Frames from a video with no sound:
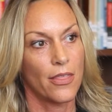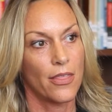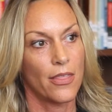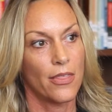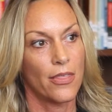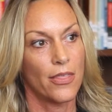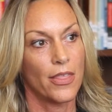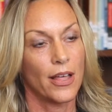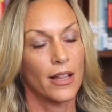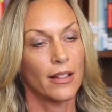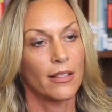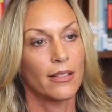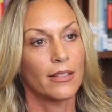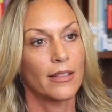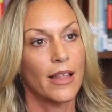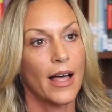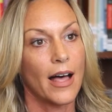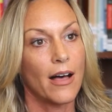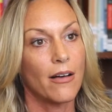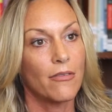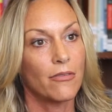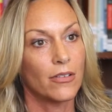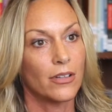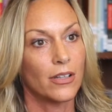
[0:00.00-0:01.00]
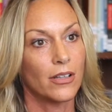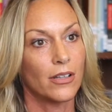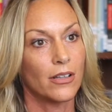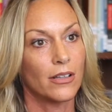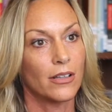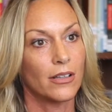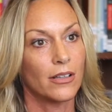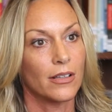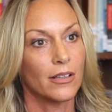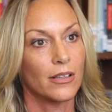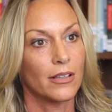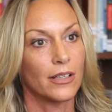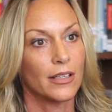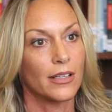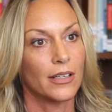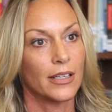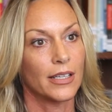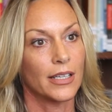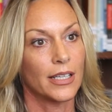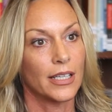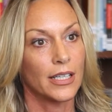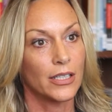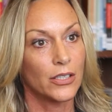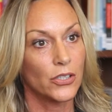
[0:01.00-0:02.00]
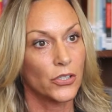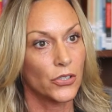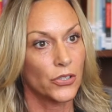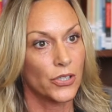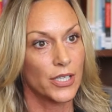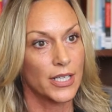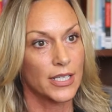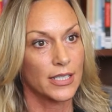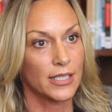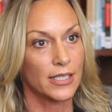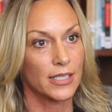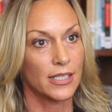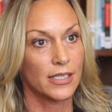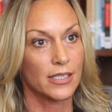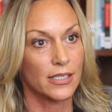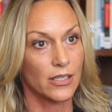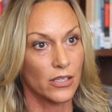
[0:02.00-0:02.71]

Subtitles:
the level increases,